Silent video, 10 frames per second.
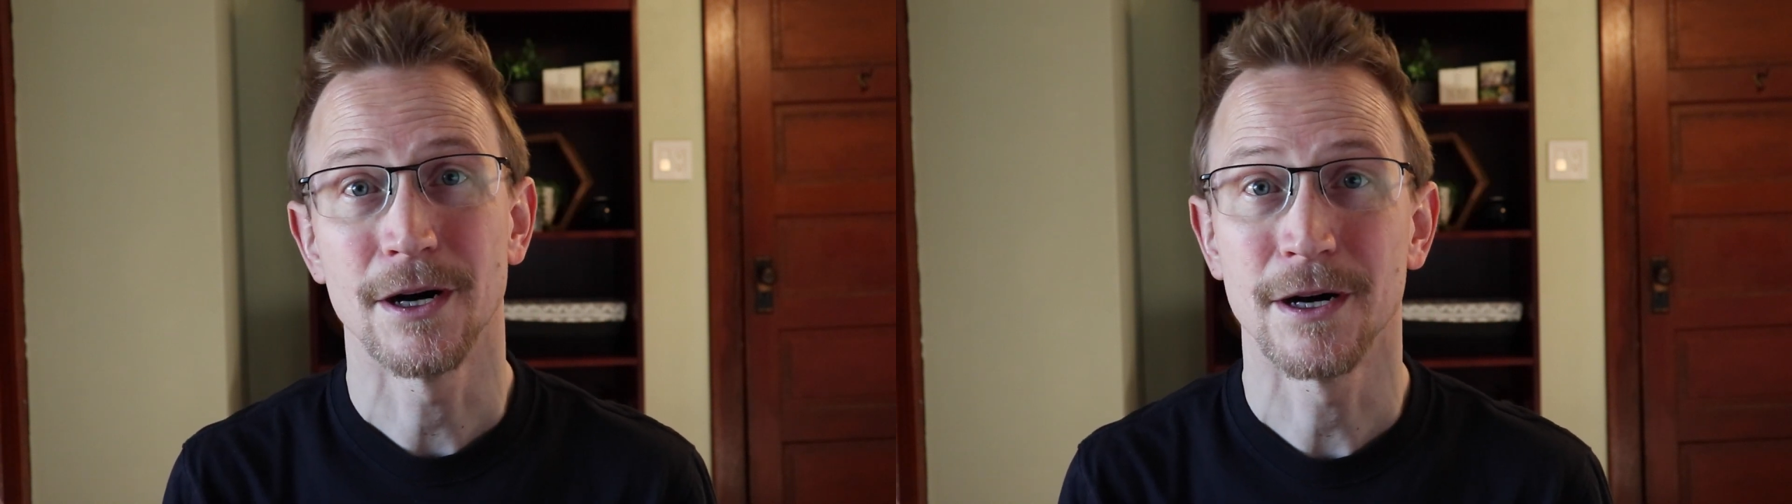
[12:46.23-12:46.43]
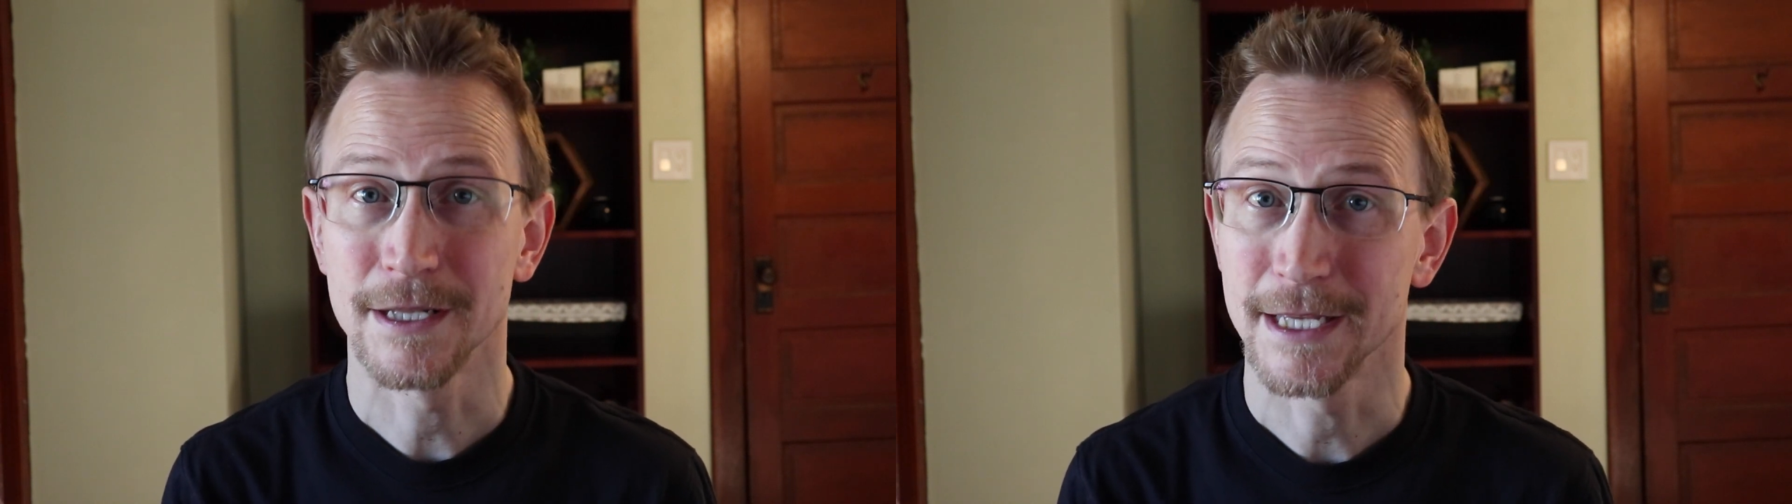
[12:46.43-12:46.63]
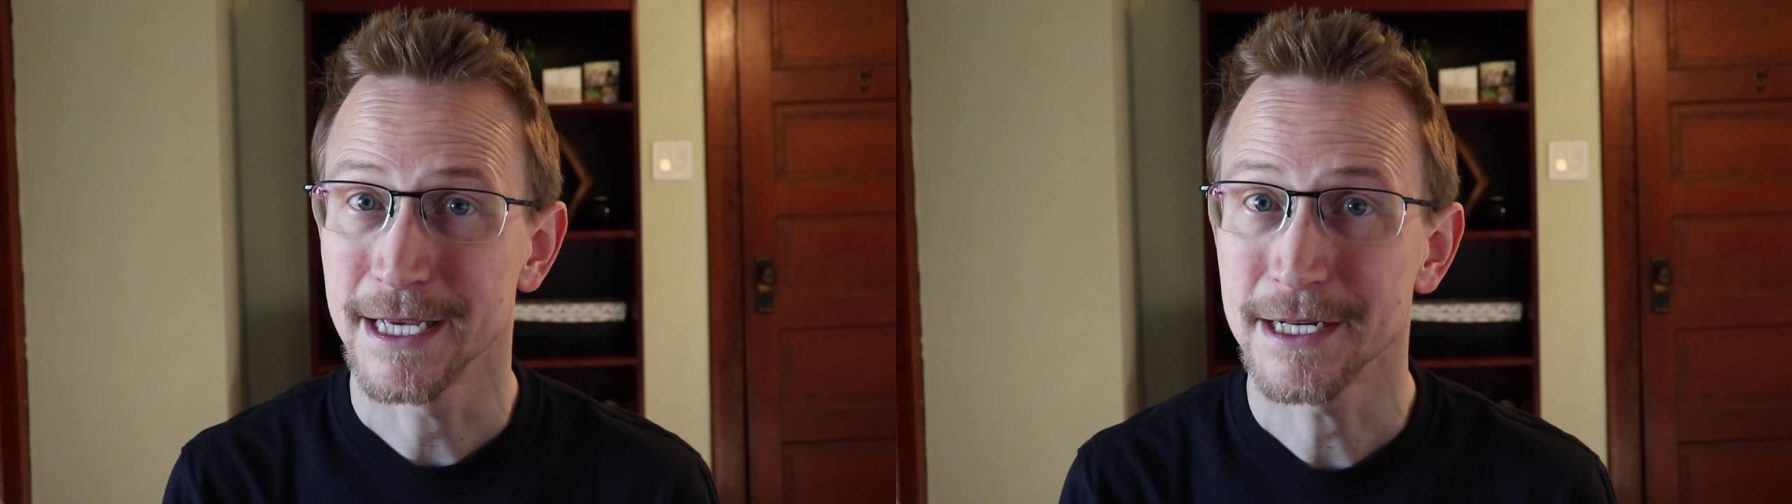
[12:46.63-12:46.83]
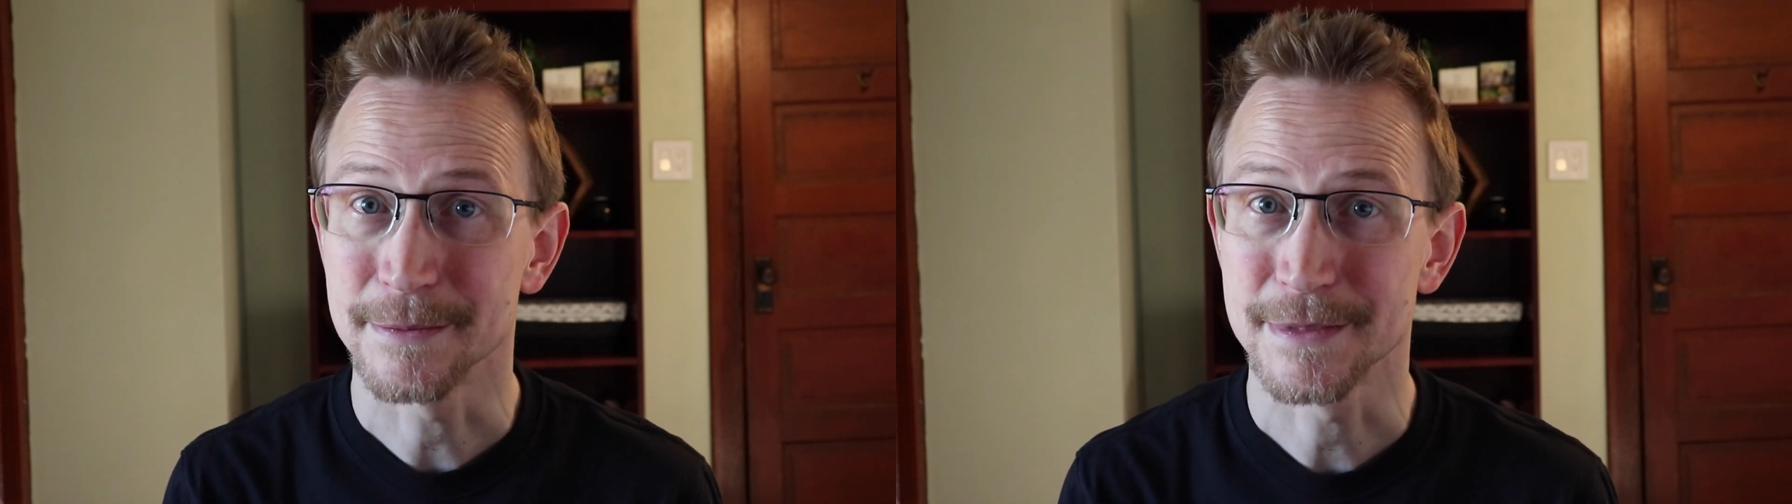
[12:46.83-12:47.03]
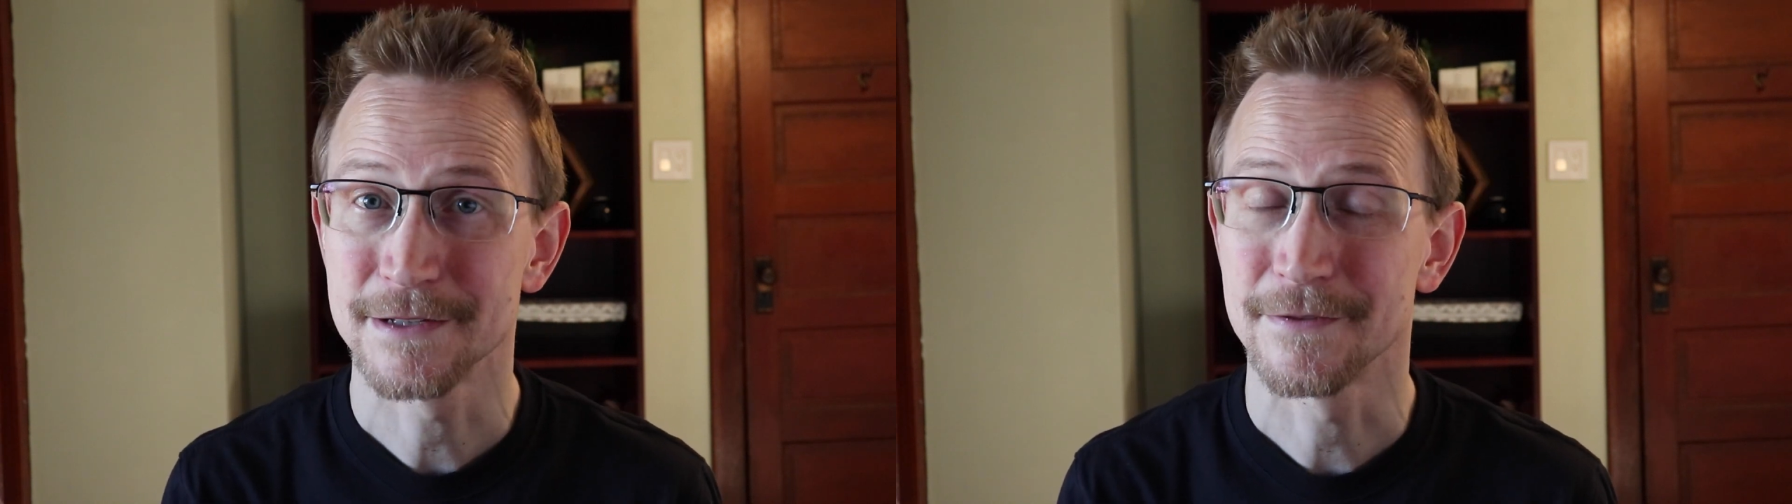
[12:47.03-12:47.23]
all
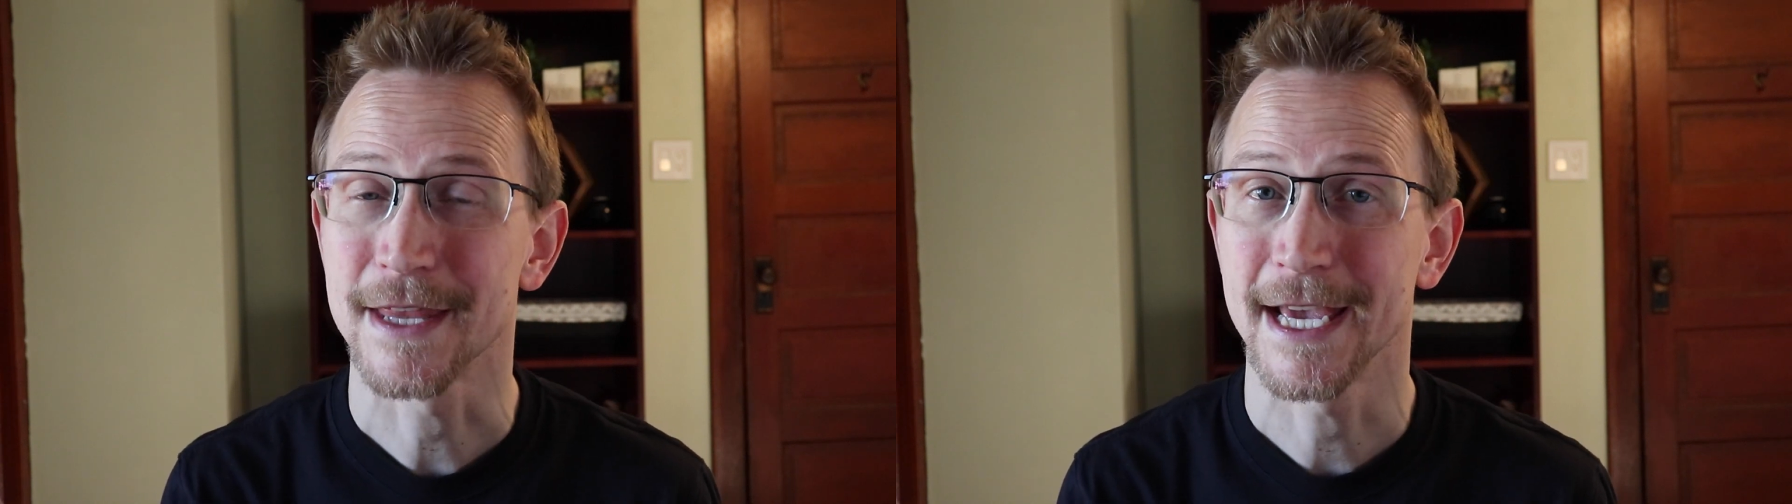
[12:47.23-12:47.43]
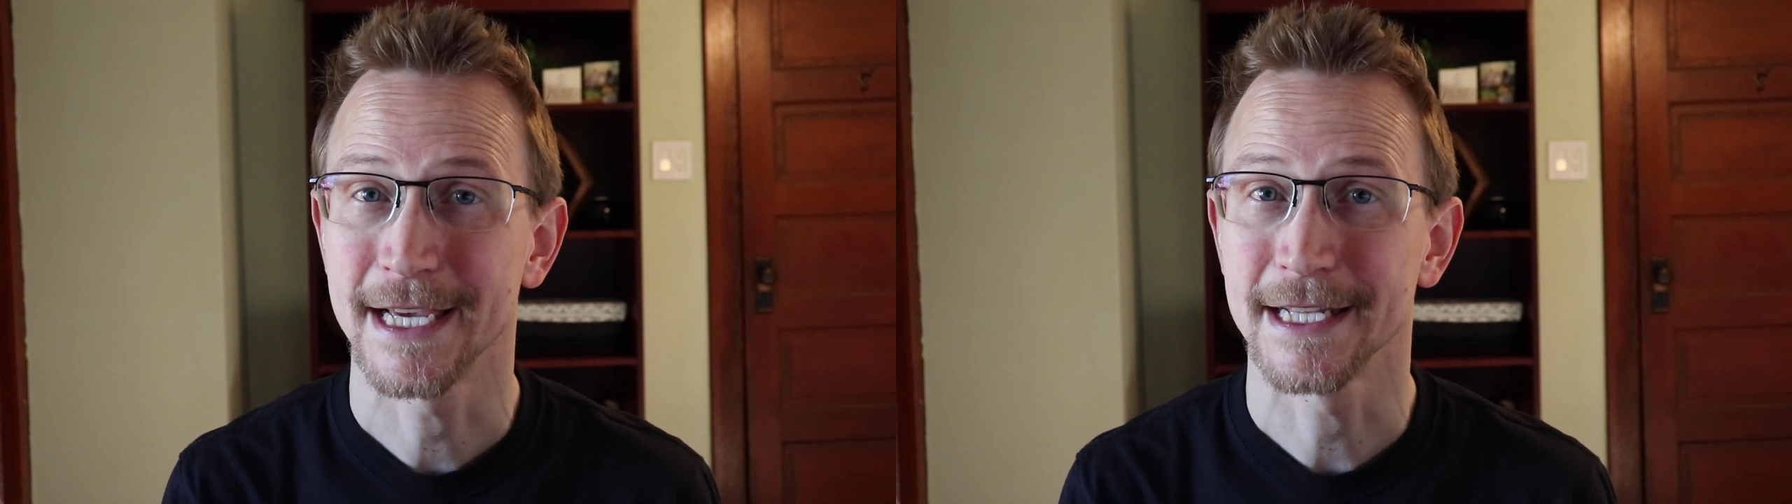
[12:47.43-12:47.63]
items for that